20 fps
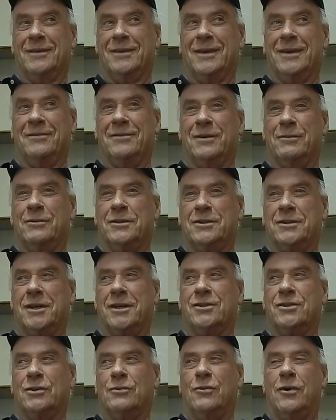If it was
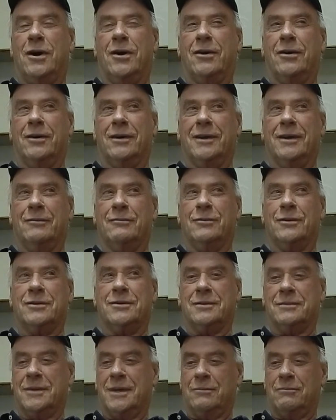touching water, it was
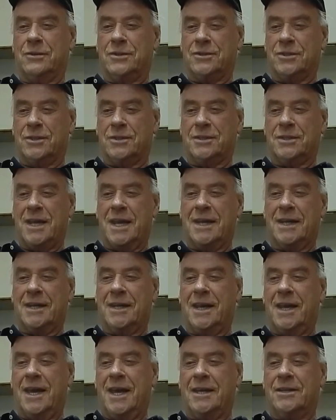just taking
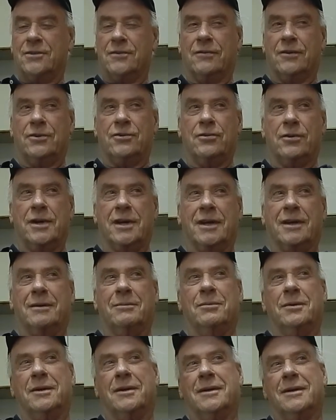an edge of a drink,
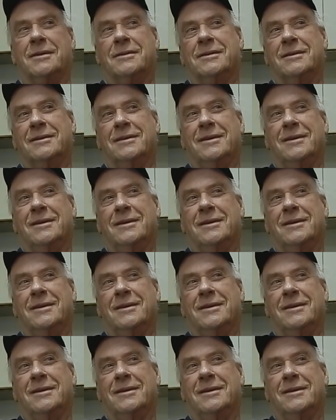because